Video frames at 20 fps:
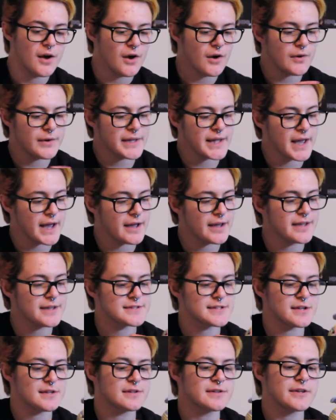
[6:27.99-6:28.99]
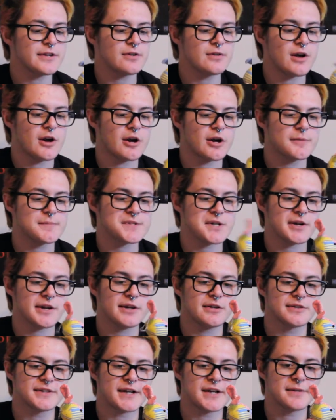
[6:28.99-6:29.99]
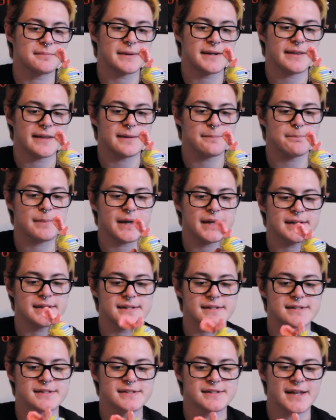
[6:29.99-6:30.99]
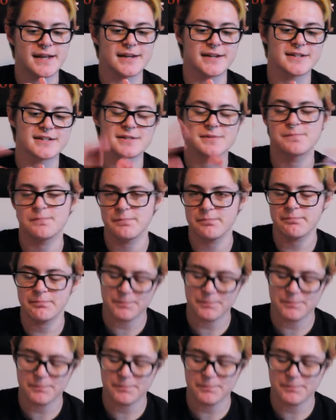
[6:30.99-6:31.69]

Oh yeah, its little arms are held on by like buttons and it's...